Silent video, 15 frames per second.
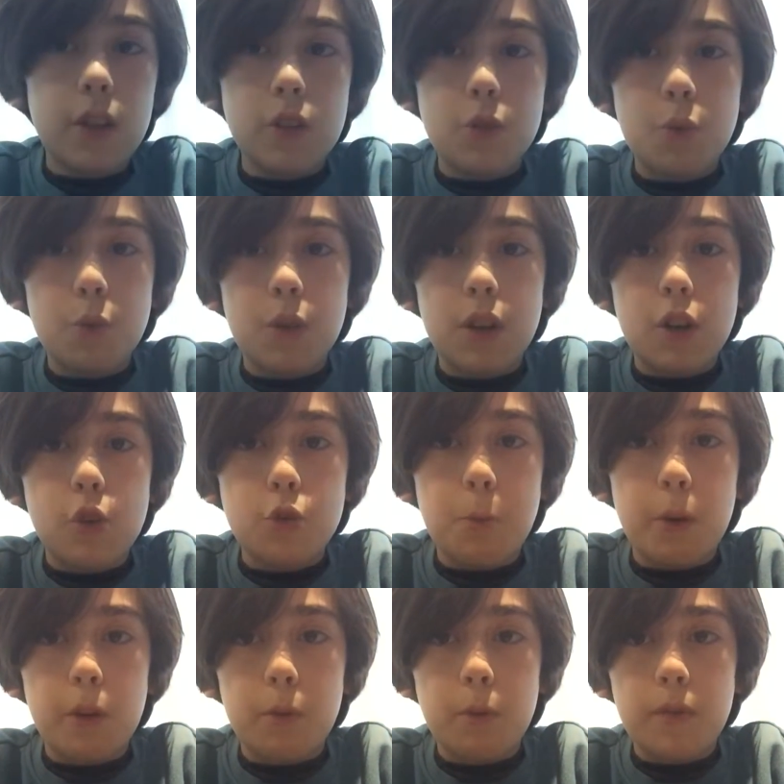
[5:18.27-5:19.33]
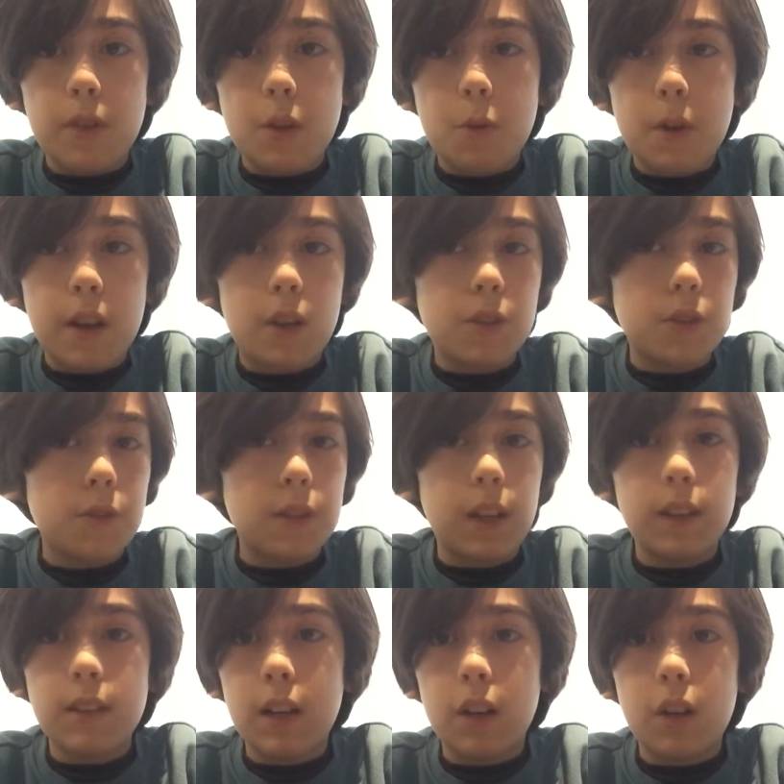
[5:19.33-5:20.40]
to do a no spoiler review and also
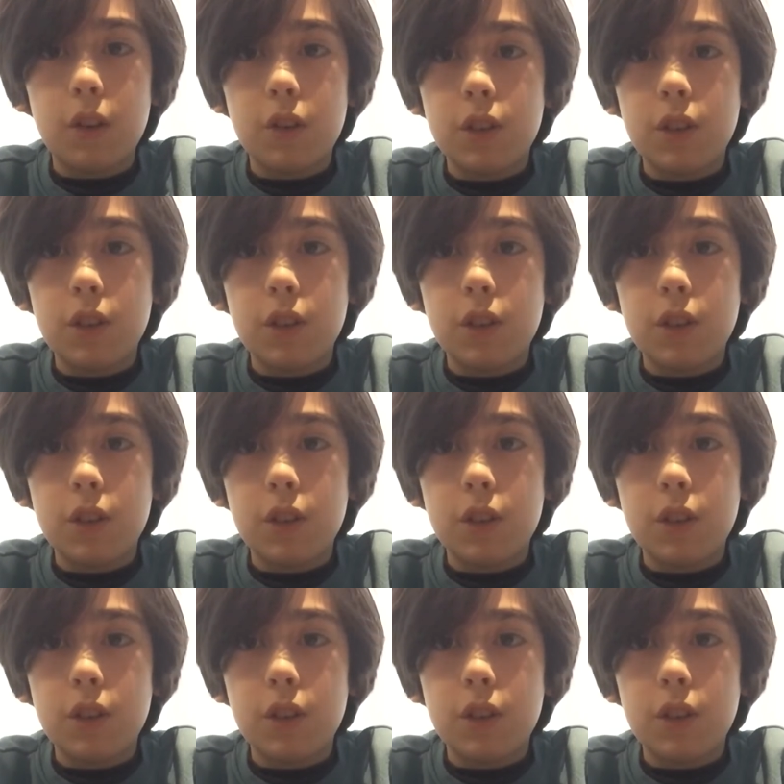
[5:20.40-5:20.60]
seeing 10 out